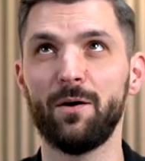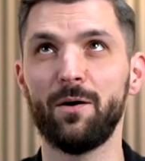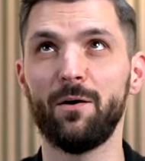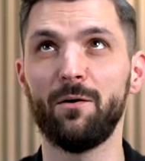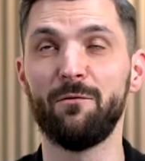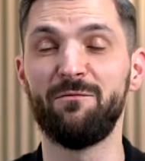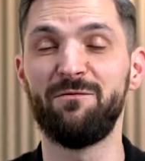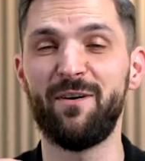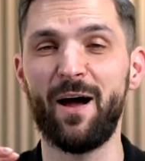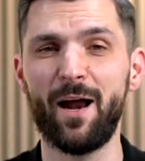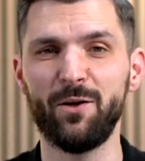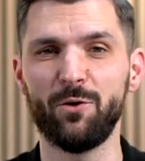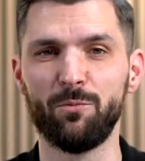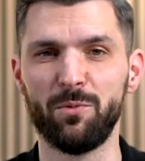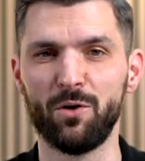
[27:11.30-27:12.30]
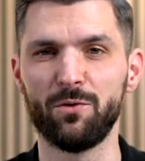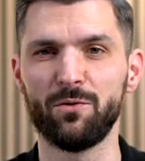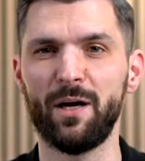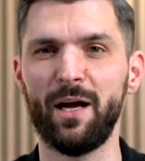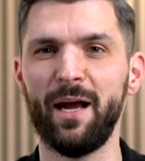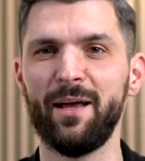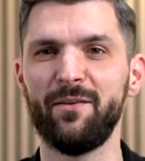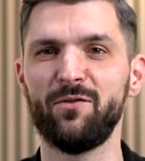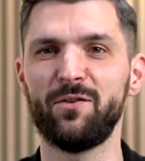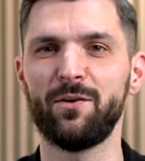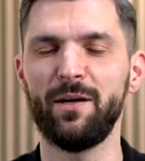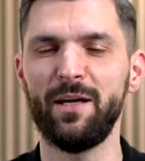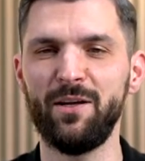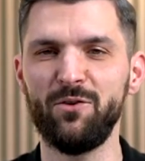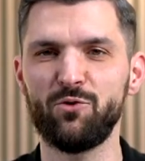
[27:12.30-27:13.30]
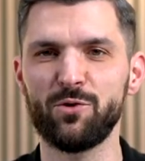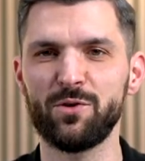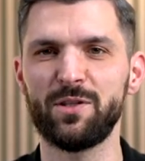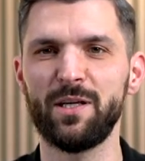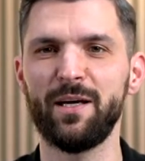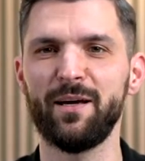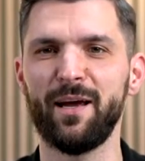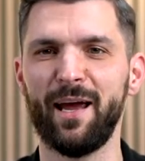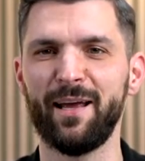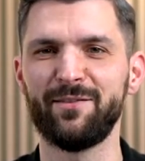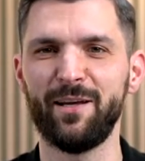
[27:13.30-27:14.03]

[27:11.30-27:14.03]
valuable and interesting and